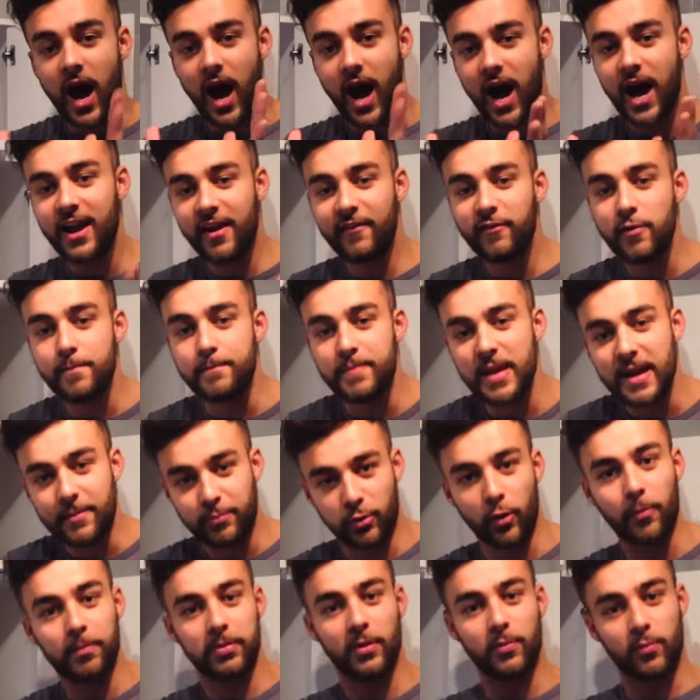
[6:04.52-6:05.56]
I have a big
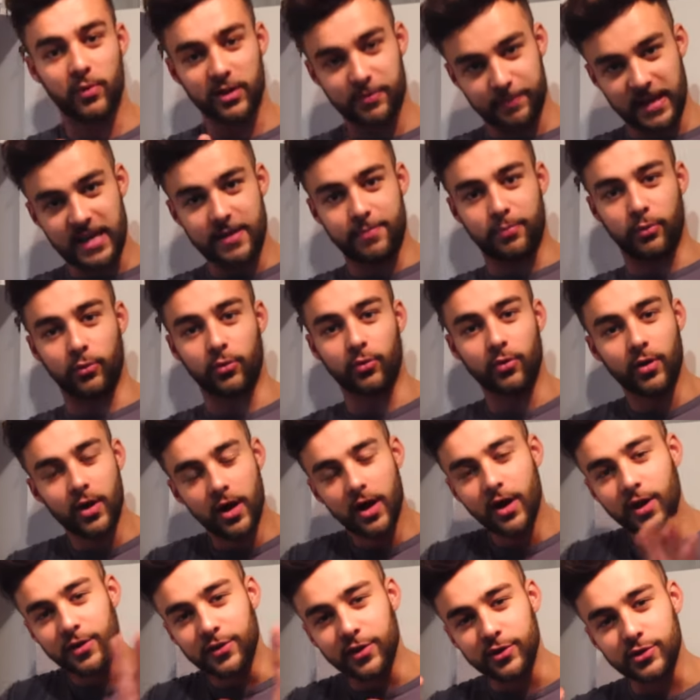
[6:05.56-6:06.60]
problem with people
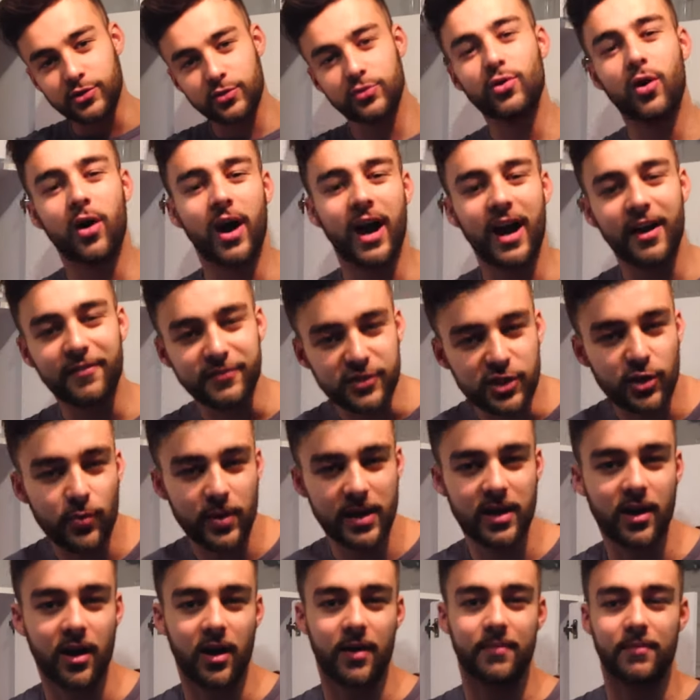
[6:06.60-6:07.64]
that do not have
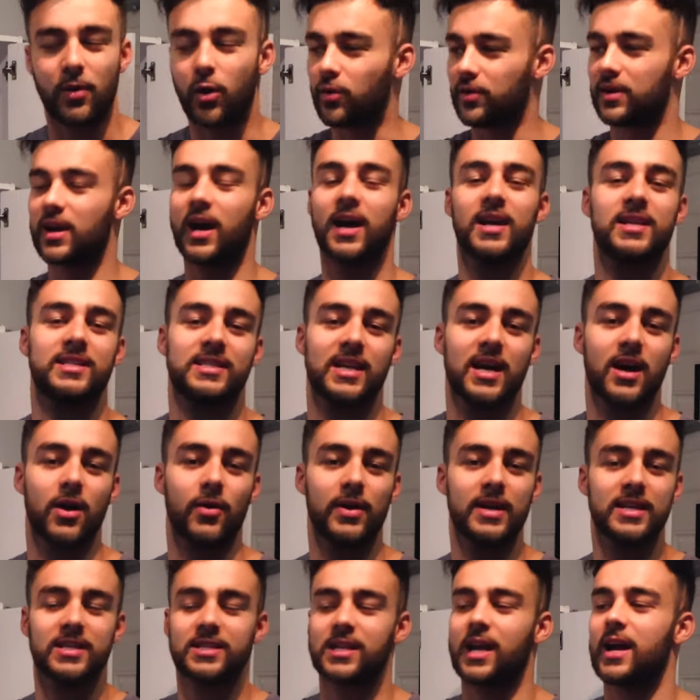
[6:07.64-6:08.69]
chewing gum on nights
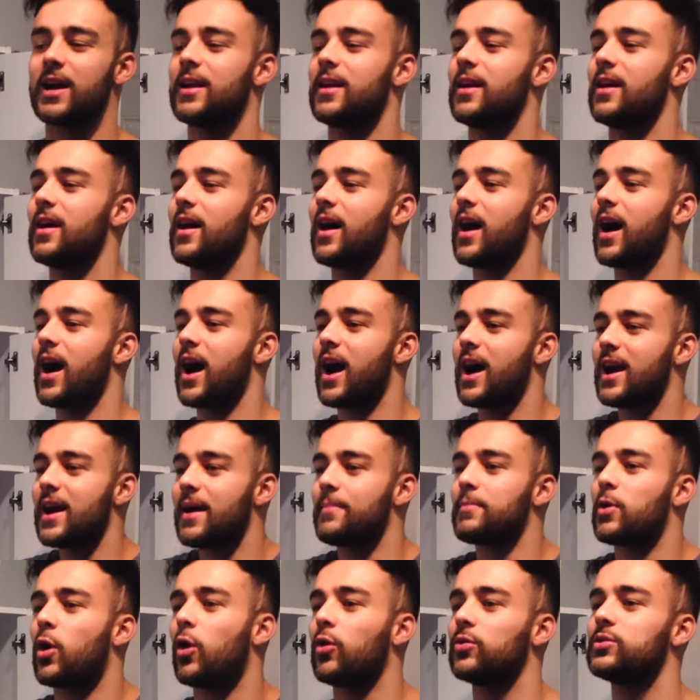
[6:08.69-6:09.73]
out. It's like, I
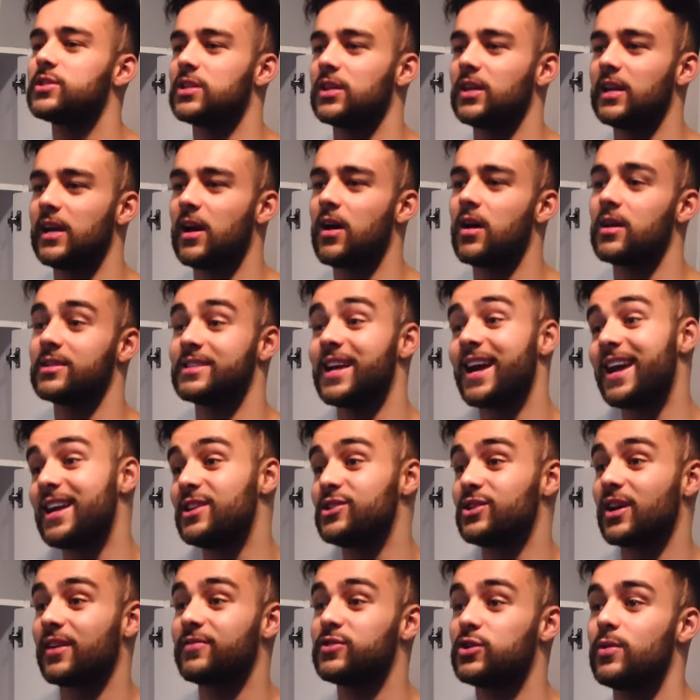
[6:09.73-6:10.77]
am constantly asked, hey,
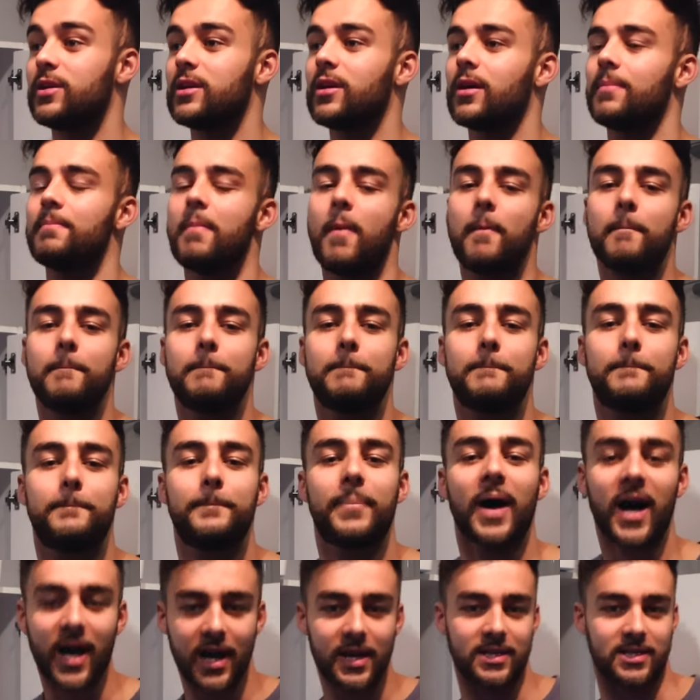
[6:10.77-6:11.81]
do you have chewing gum?
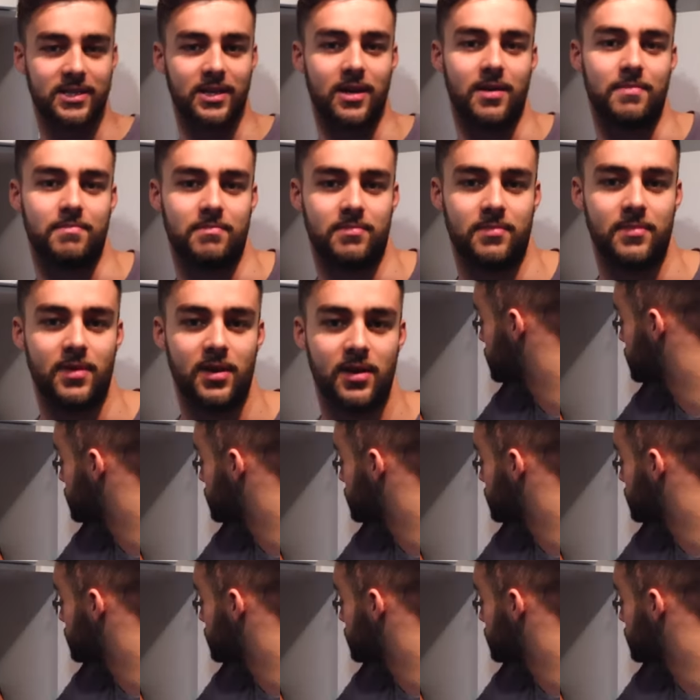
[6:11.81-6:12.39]
Buy some.